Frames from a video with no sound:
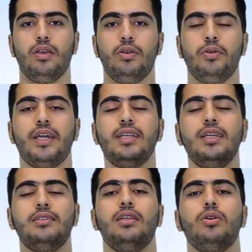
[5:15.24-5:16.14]
You can
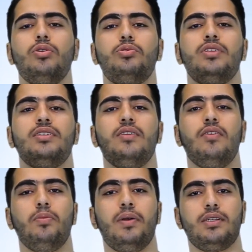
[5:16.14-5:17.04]
easily go to the
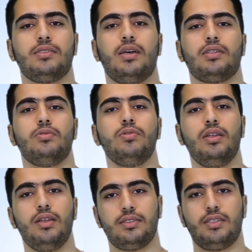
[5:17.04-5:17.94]

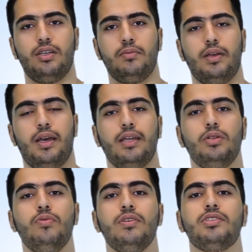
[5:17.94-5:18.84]
developers.google.com and you
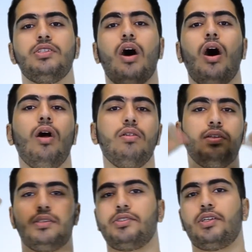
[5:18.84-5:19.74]
will see all
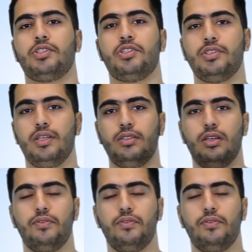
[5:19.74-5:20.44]
the structured data.